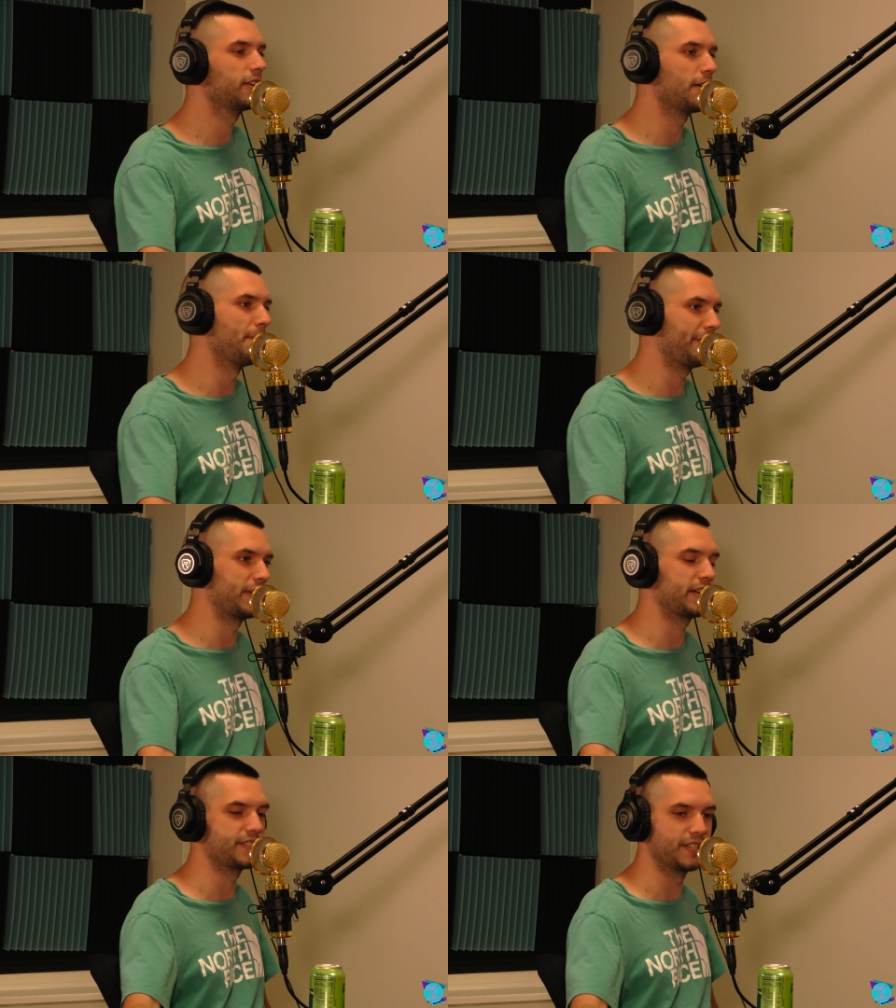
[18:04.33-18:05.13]
come back for
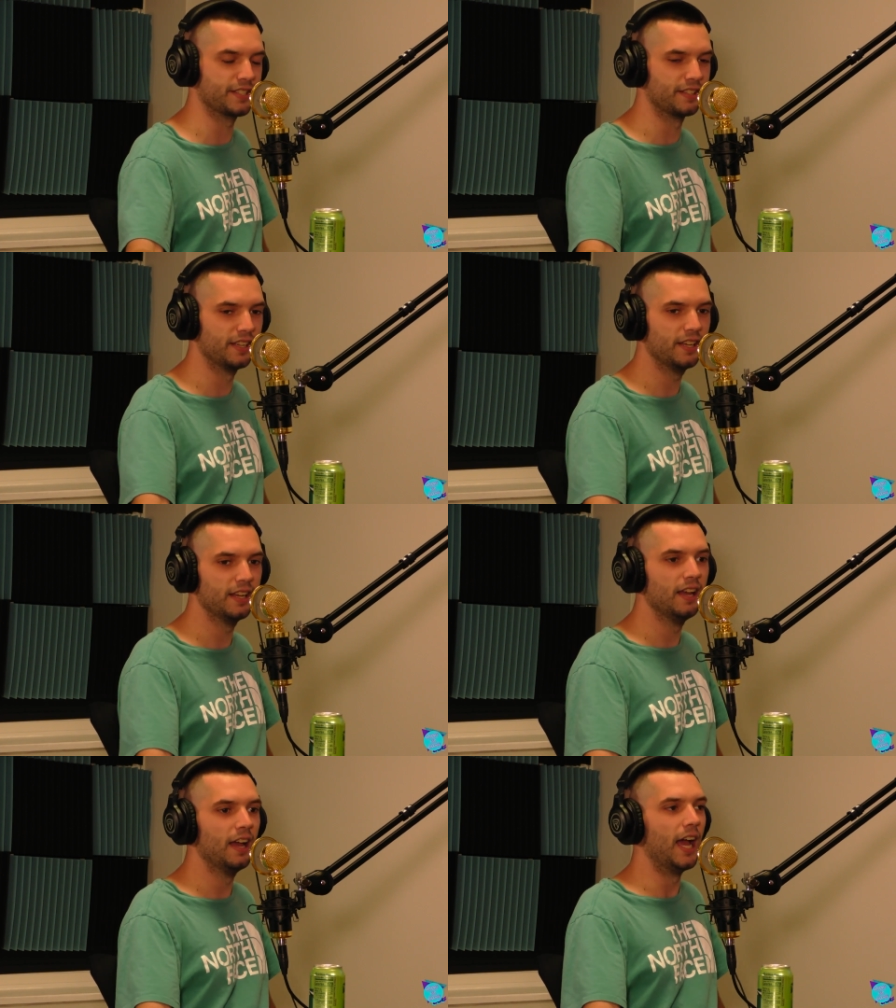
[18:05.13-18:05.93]
next season.
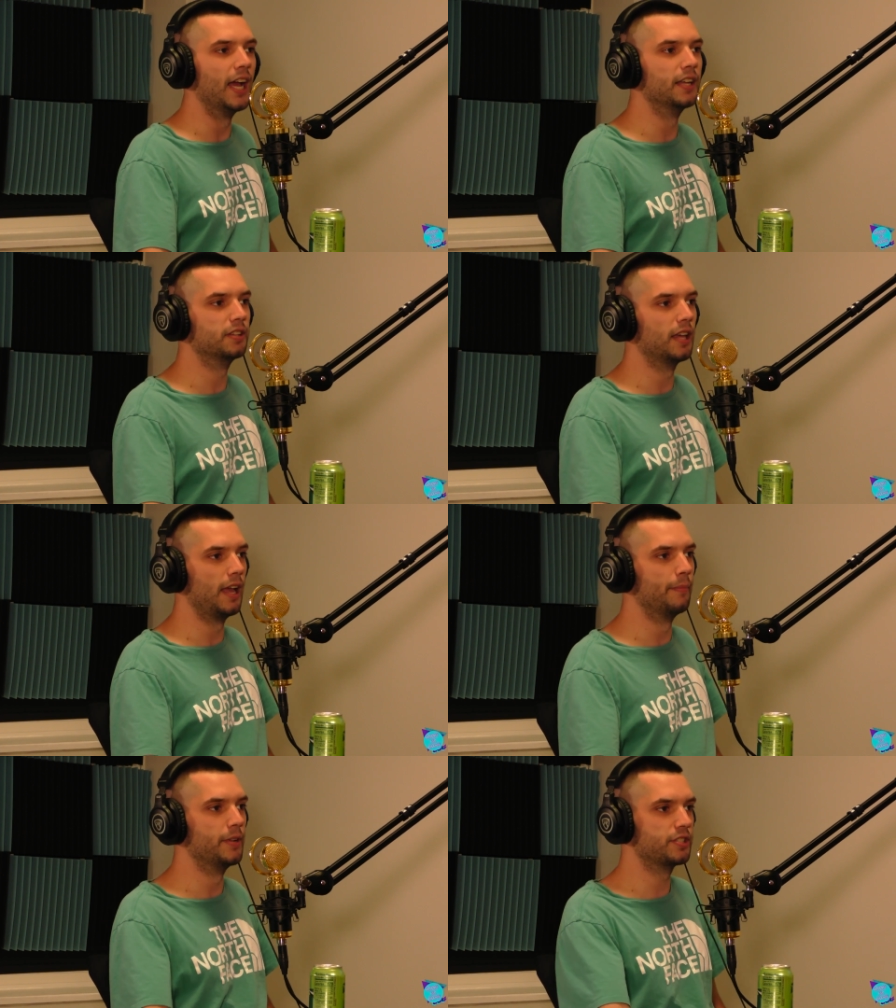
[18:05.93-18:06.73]
And the
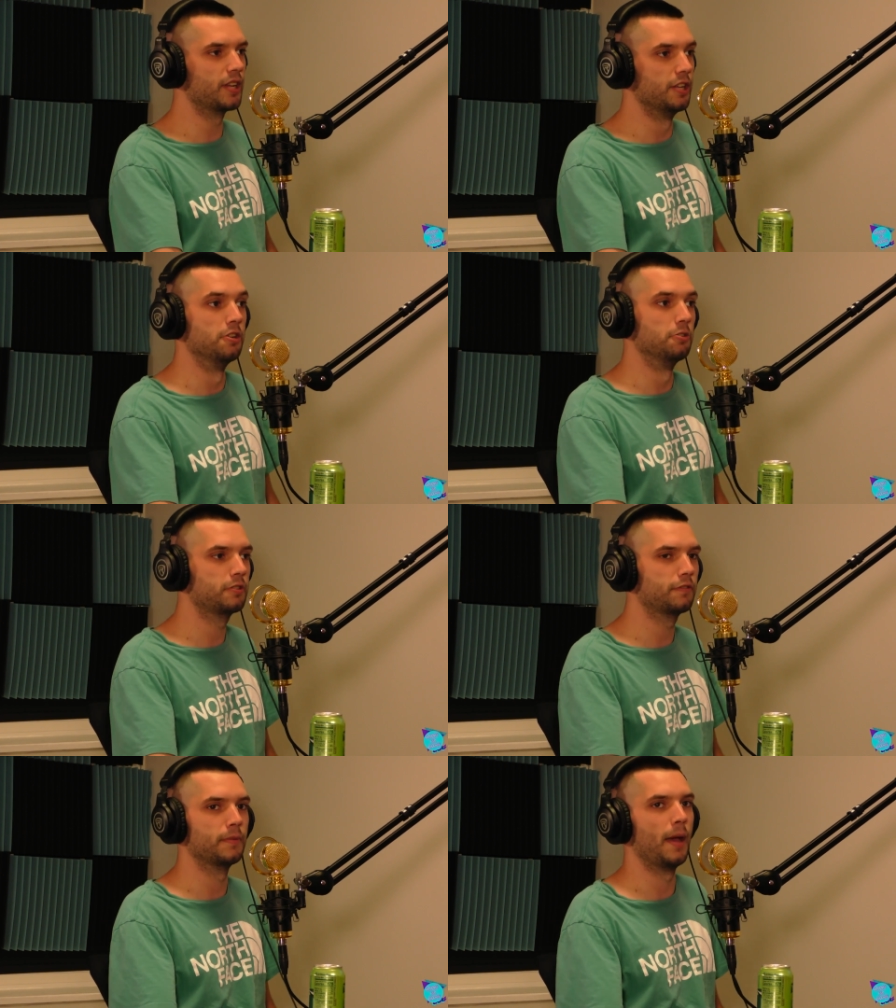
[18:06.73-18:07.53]
image they
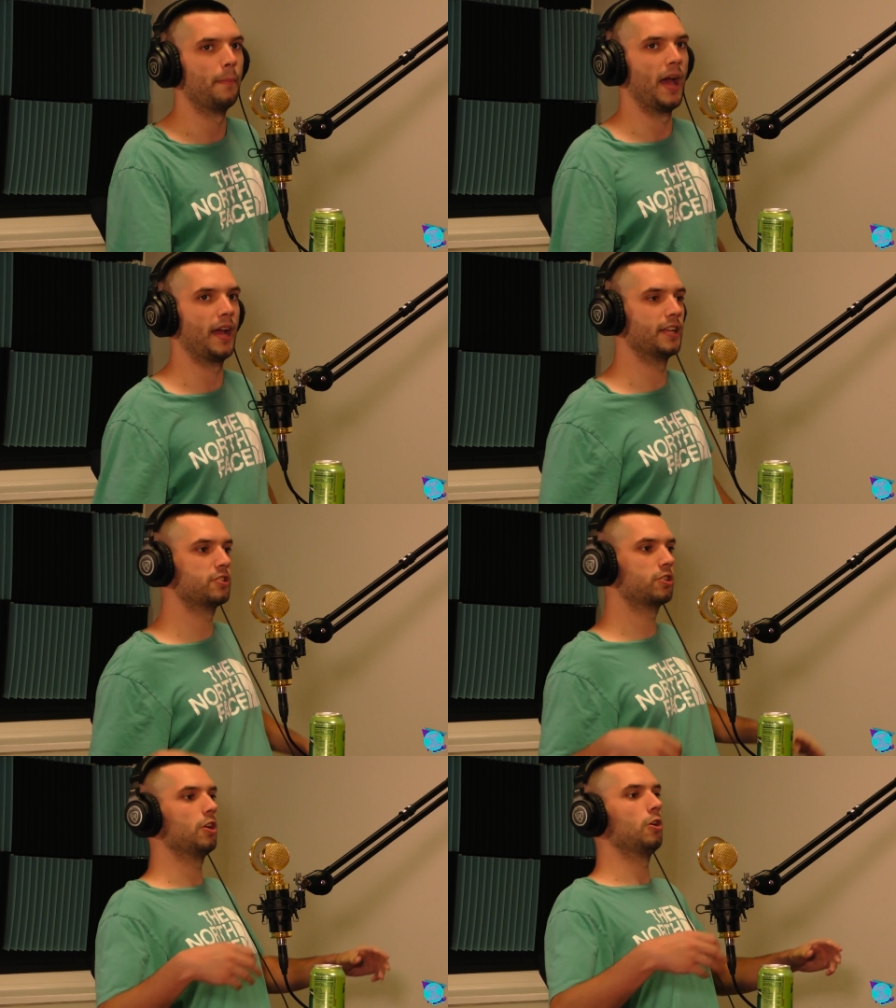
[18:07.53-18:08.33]
used from that package